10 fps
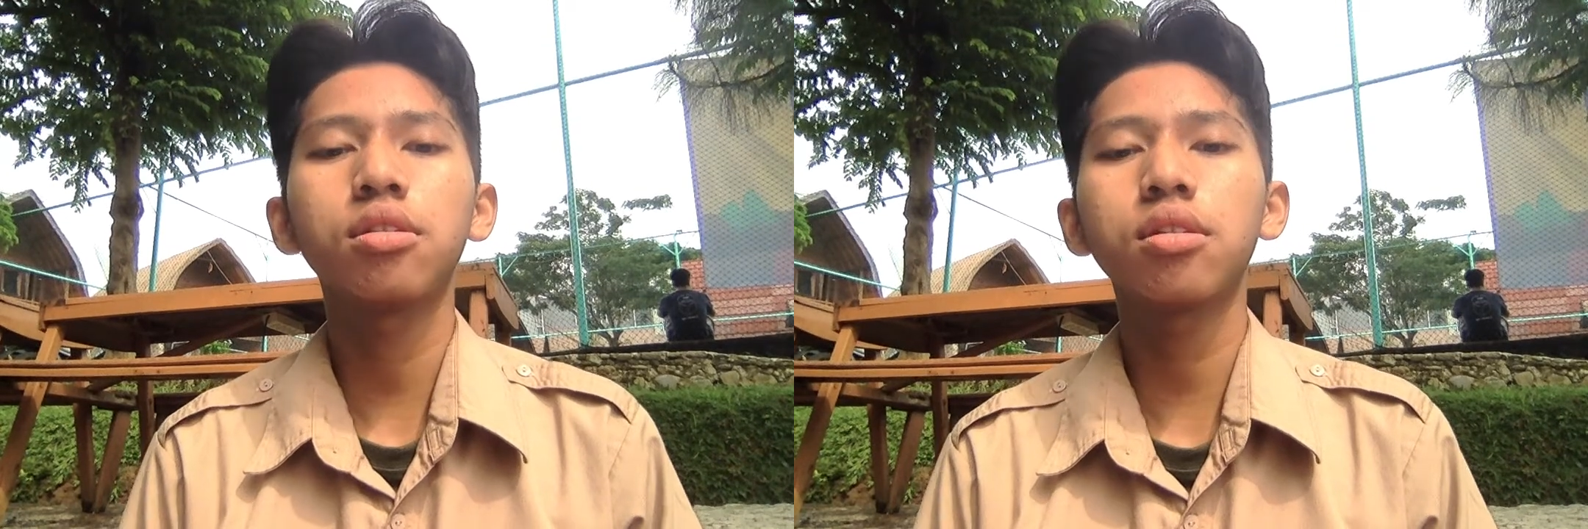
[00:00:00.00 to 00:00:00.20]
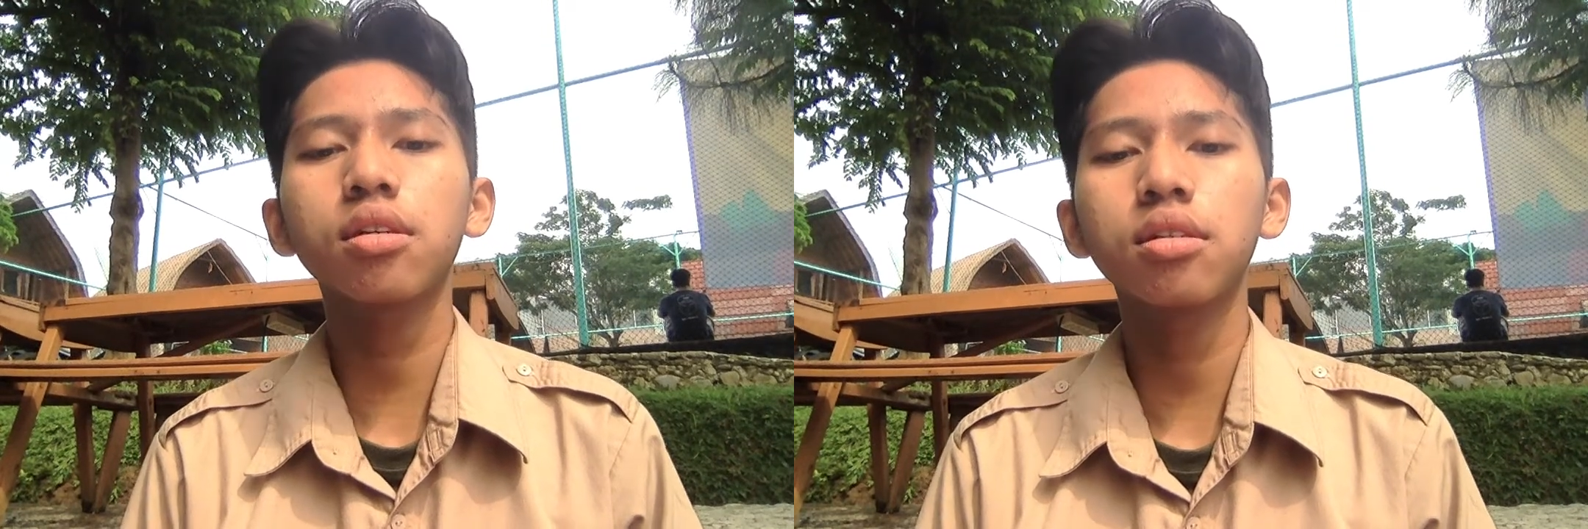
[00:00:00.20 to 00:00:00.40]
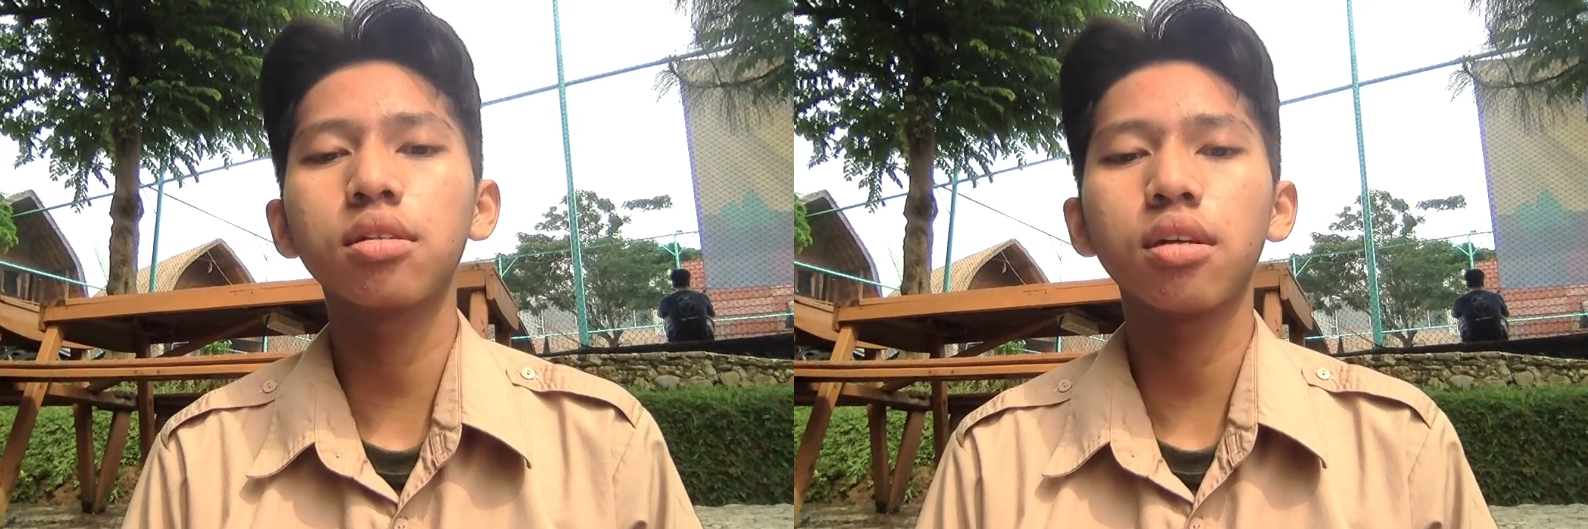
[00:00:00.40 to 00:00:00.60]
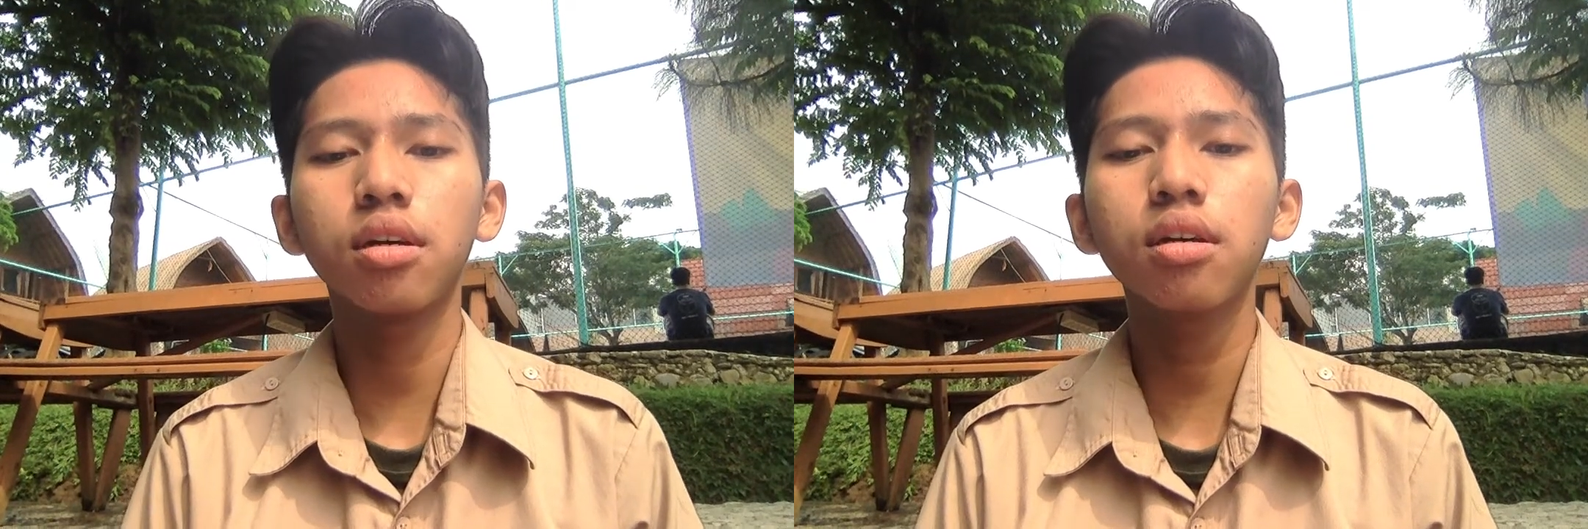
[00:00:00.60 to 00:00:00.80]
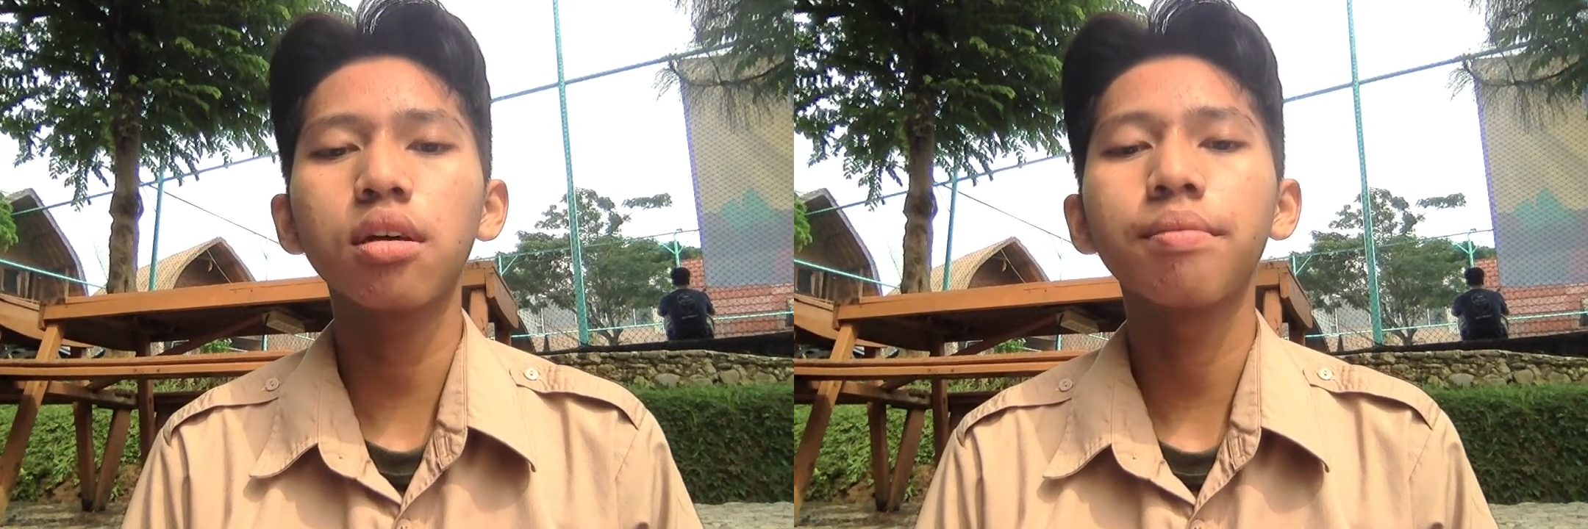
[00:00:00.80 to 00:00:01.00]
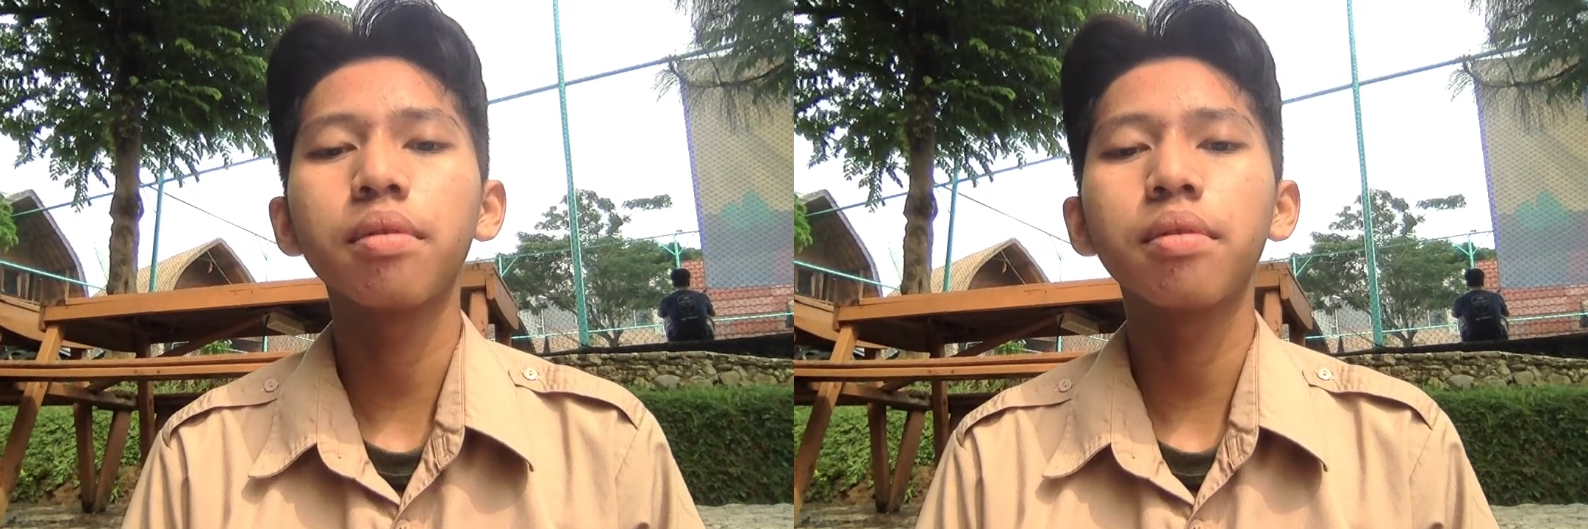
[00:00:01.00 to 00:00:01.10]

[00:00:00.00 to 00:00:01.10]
the second day,